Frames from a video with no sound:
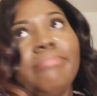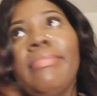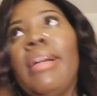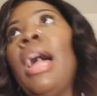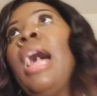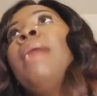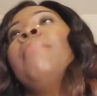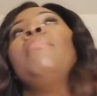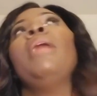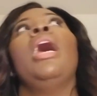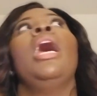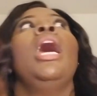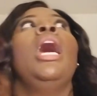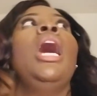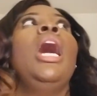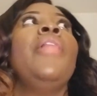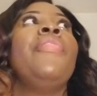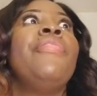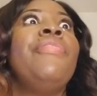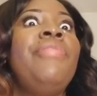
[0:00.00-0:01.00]
I'm
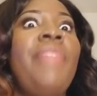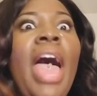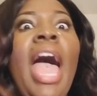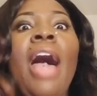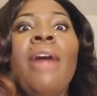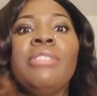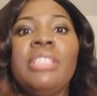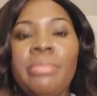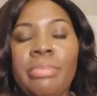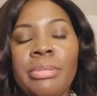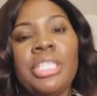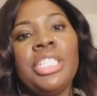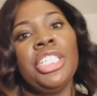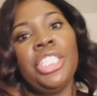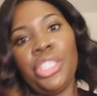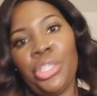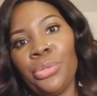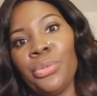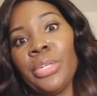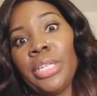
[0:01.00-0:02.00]

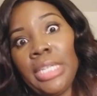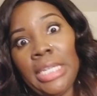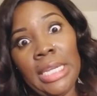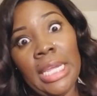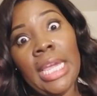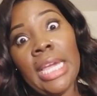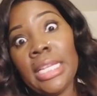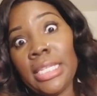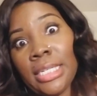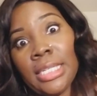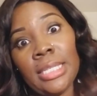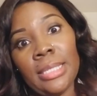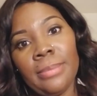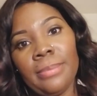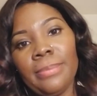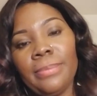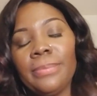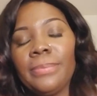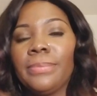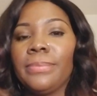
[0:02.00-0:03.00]
1,000% sure he answered
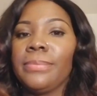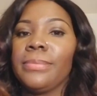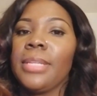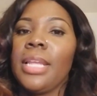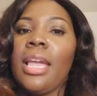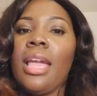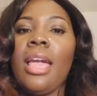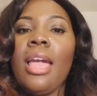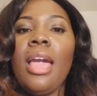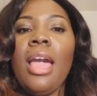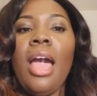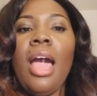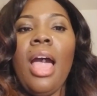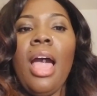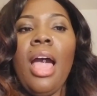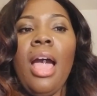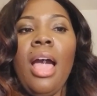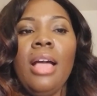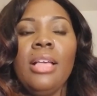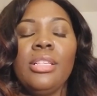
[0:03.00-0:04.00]
them.
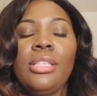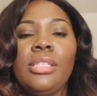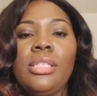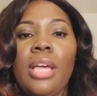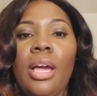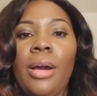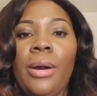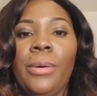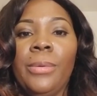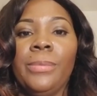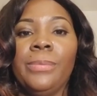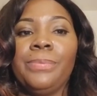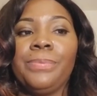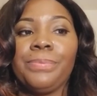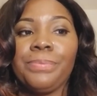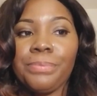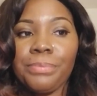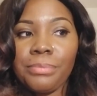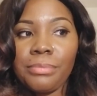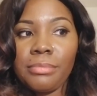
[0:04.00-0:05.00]
So
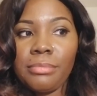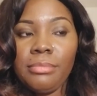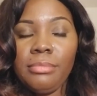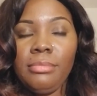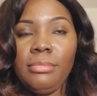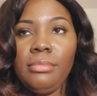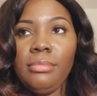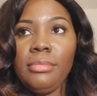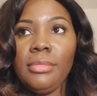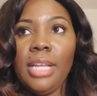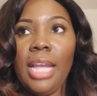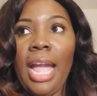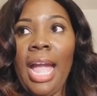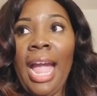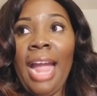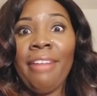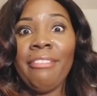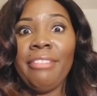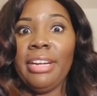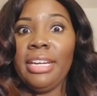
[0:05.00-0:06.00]

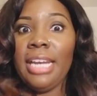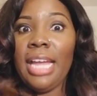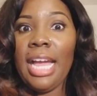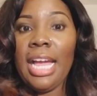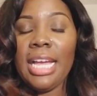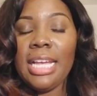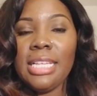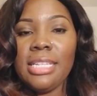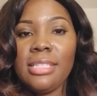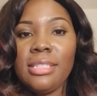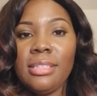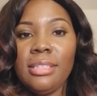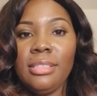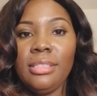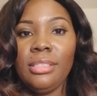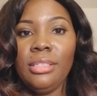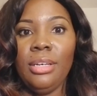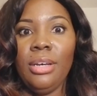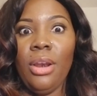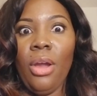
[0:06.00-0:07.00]
I realized
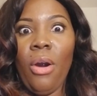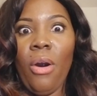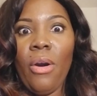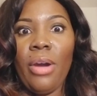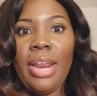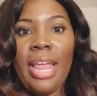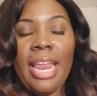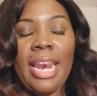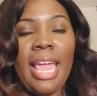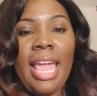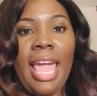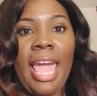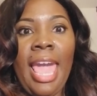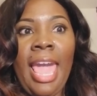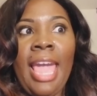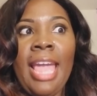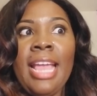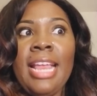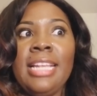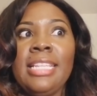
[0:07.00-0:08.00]
Lord had
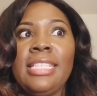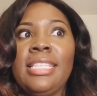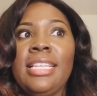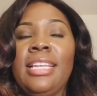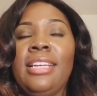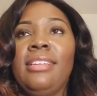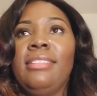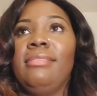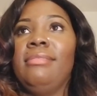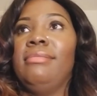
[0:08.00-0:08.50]
answered